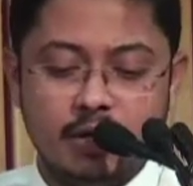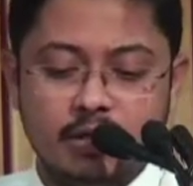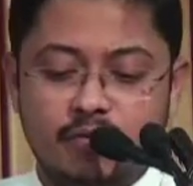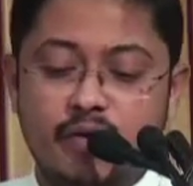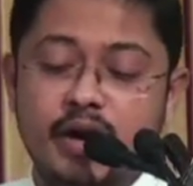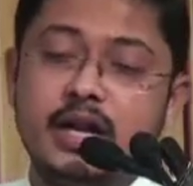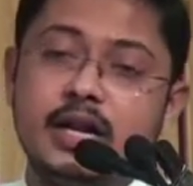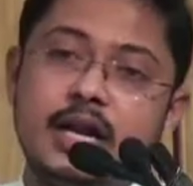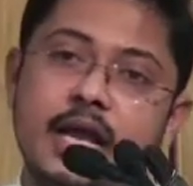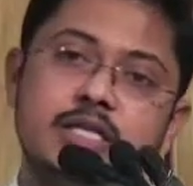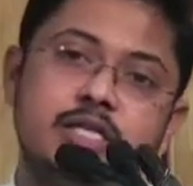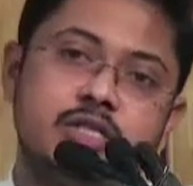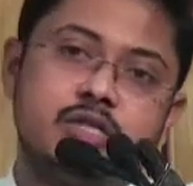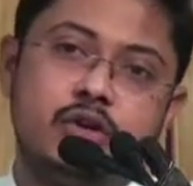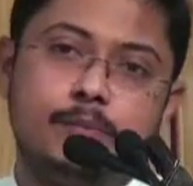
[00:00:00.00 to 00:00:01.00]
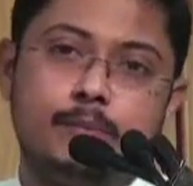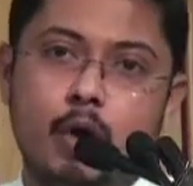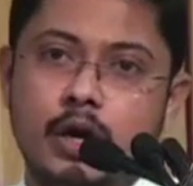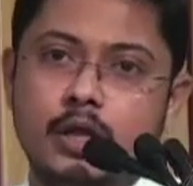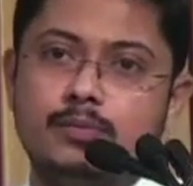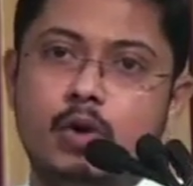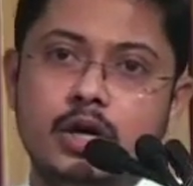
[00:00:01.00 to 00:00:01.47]
the federalization of
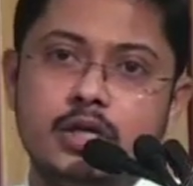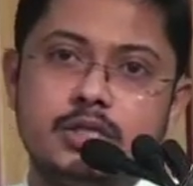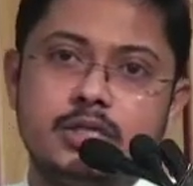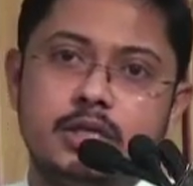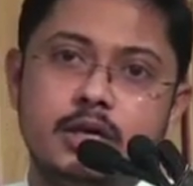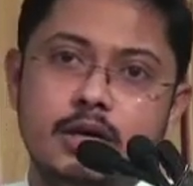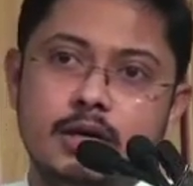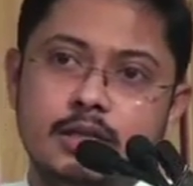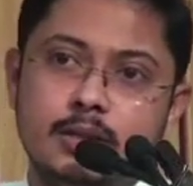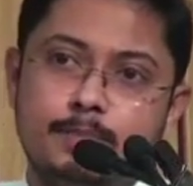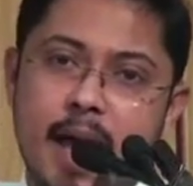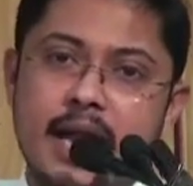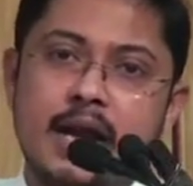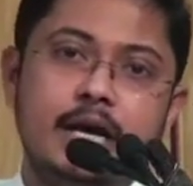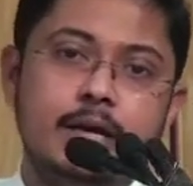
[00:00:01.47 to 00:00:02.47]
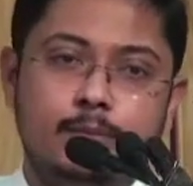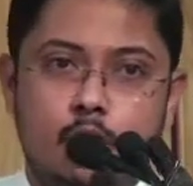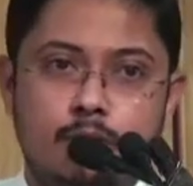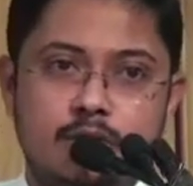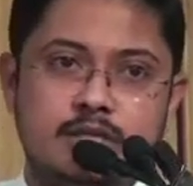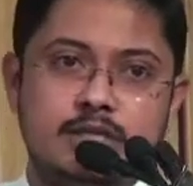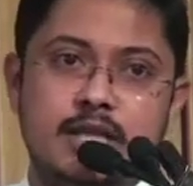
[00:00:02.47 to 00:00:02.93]
foreign policy, the
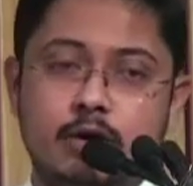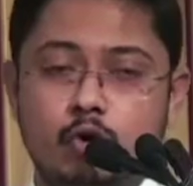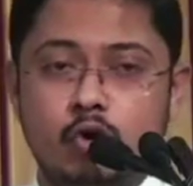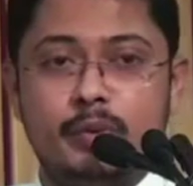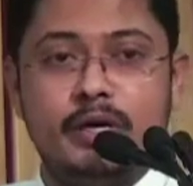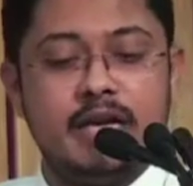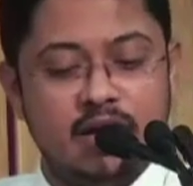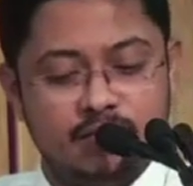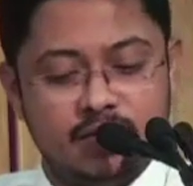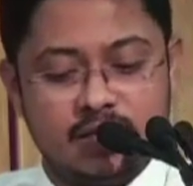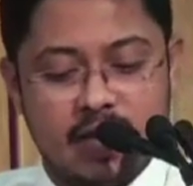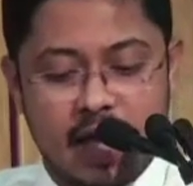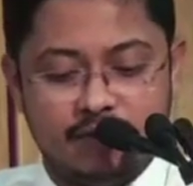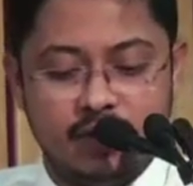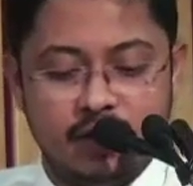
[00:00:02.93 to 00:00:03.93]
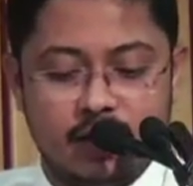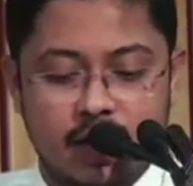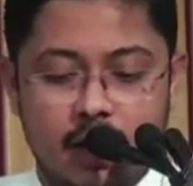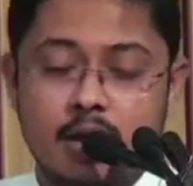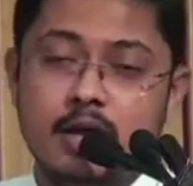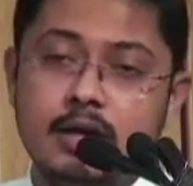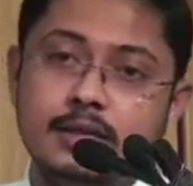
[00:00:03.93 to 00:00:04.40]
para-diplomacy that could be done with Africa,